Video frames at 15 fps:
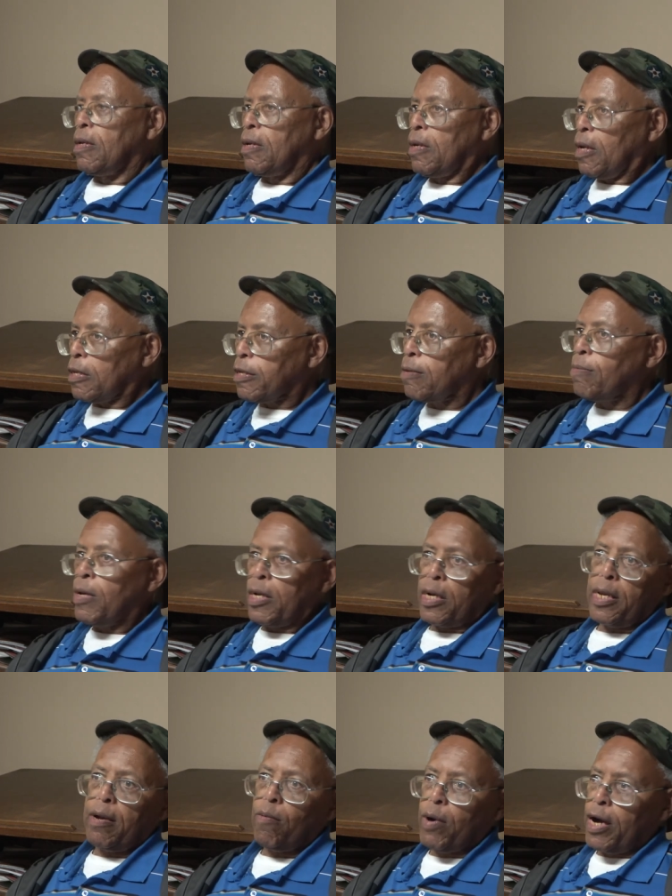And
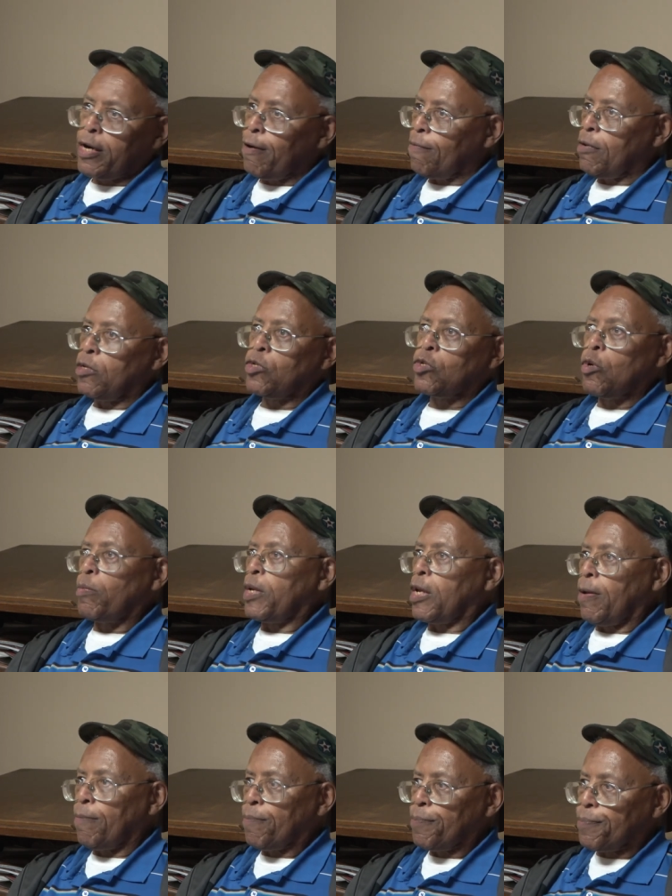ultimately, it wound up consuming
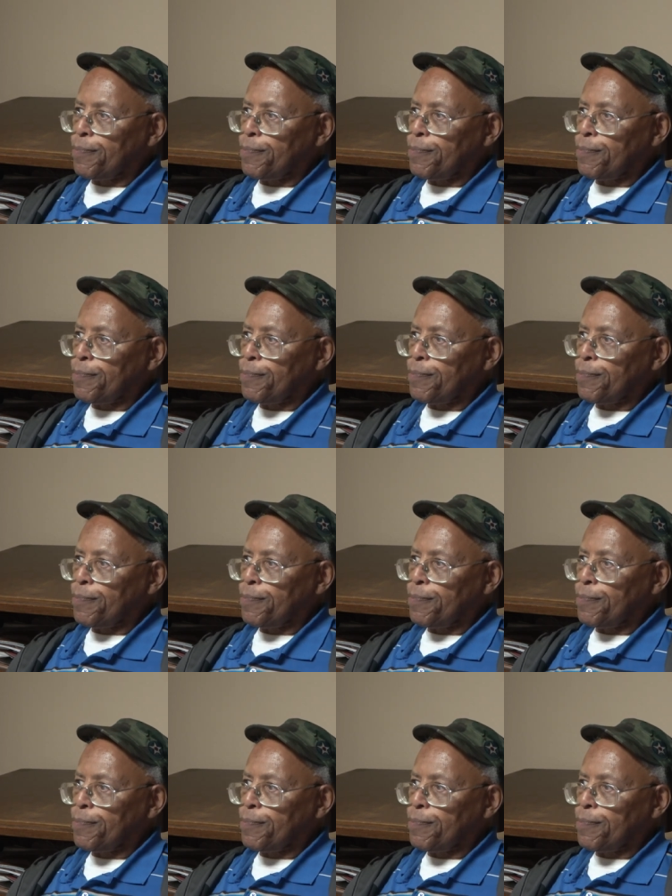him.